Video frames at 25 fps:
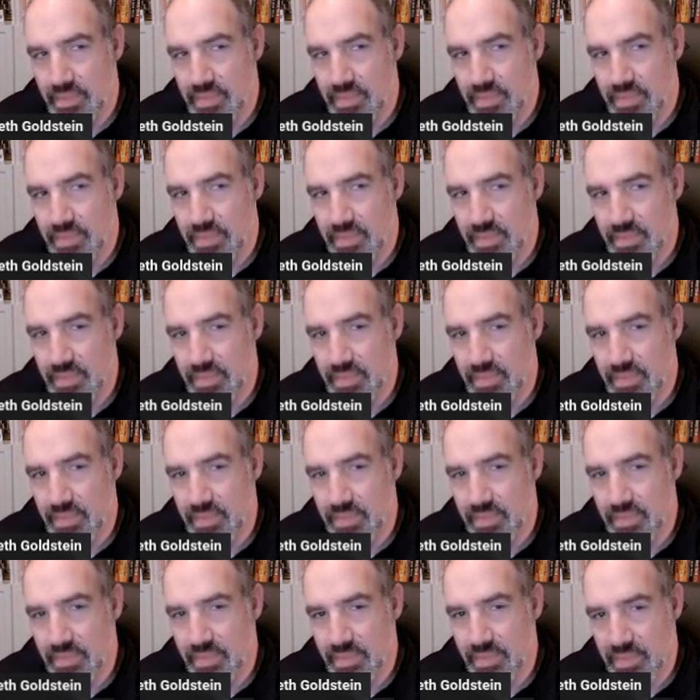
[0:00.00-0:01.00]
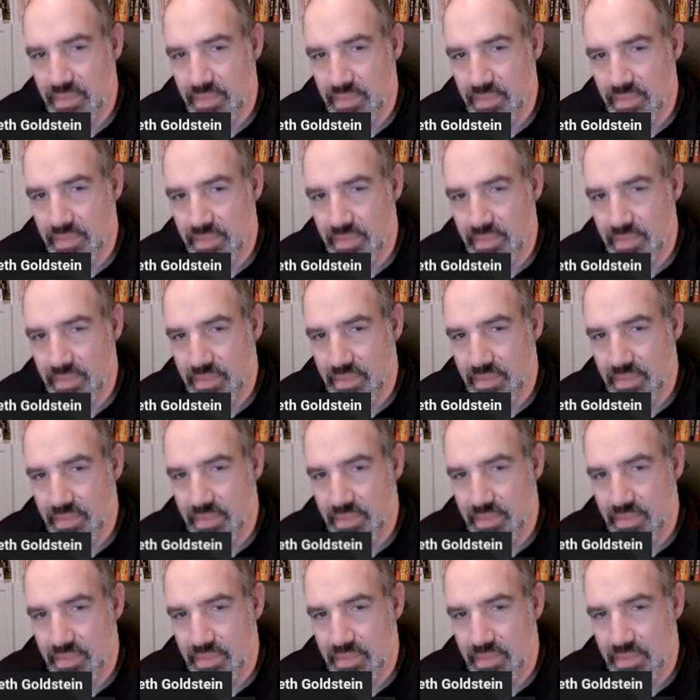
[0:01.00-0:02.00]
The person shown says nothing.